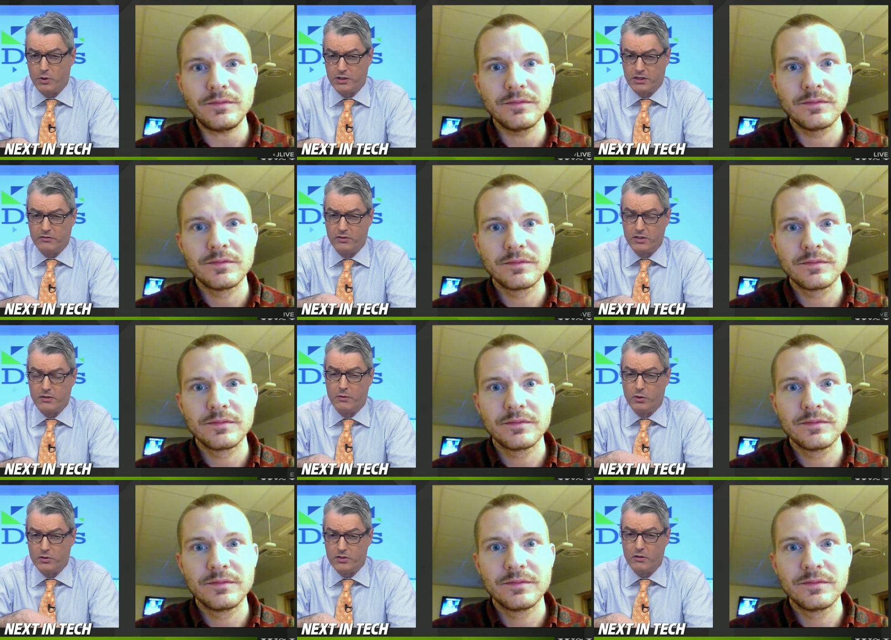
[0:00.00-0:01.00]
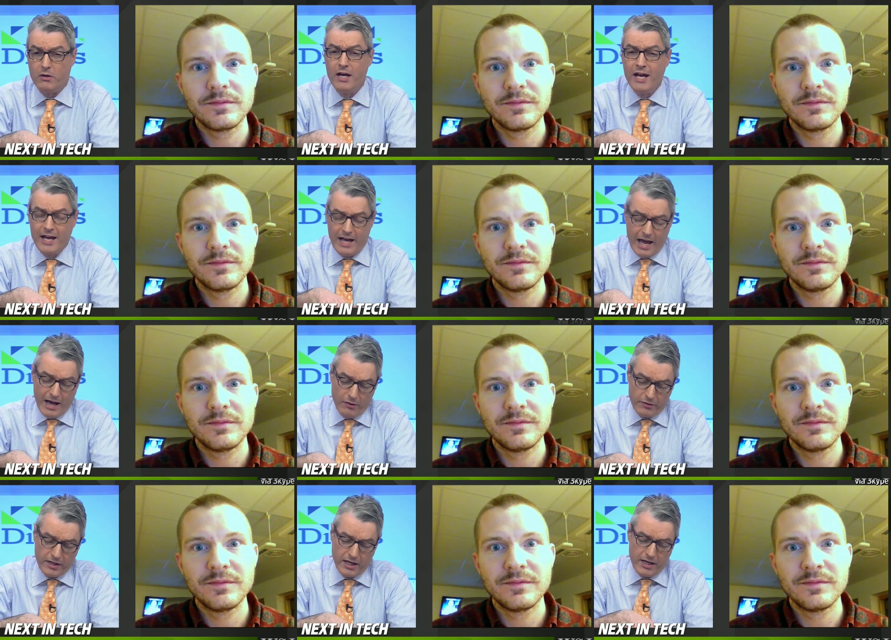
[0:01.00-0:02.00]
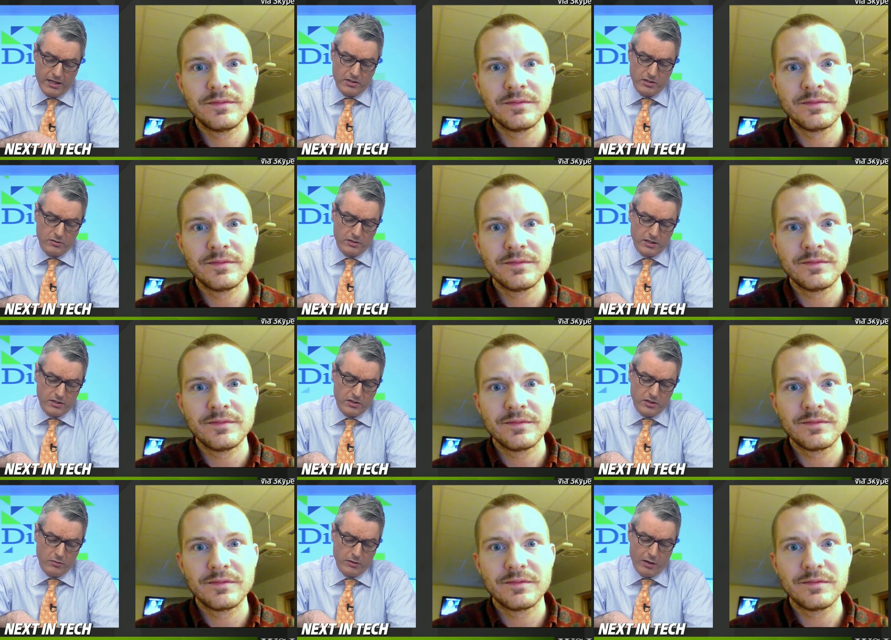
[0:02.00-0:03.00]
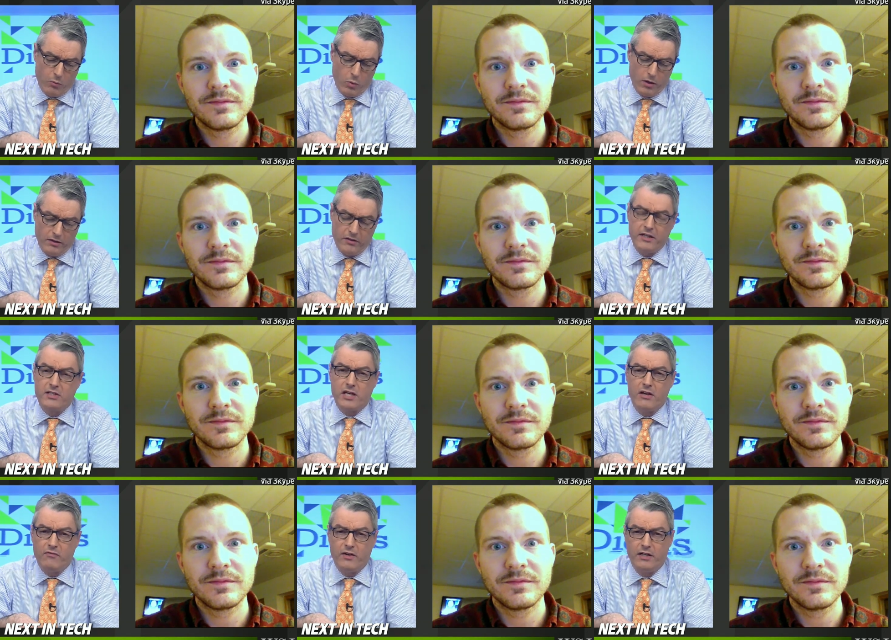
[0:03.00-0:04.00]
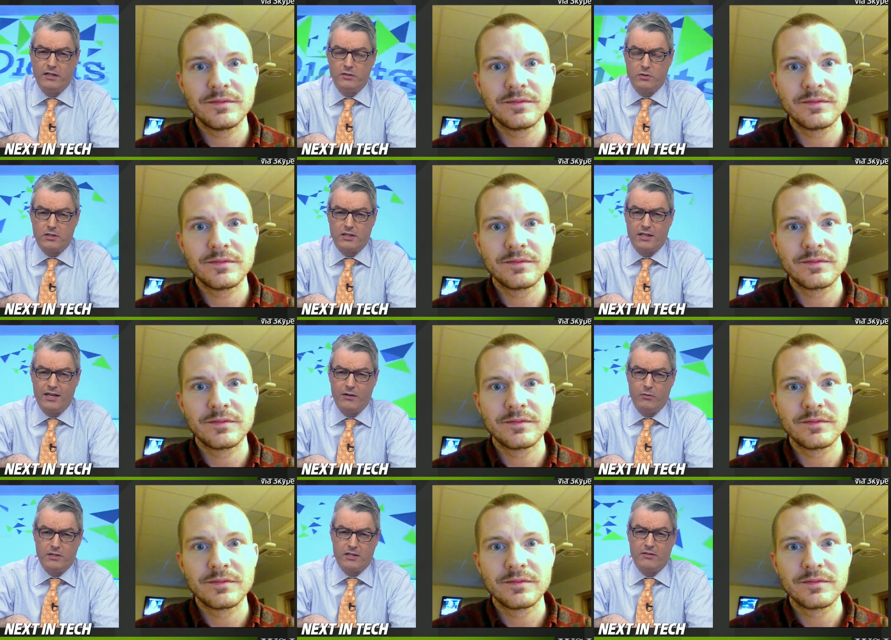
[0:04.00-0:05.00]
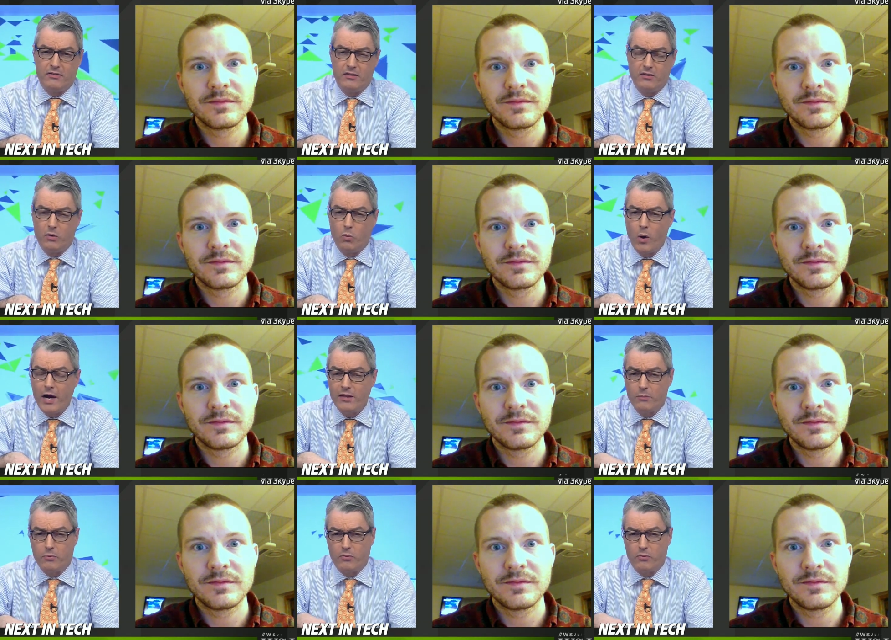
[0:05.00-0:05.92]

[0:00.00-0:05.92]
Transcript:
Speaker 1: projects we used it, but also healthcare has used it too. Now, one of the things I find interesting here is that the, the way the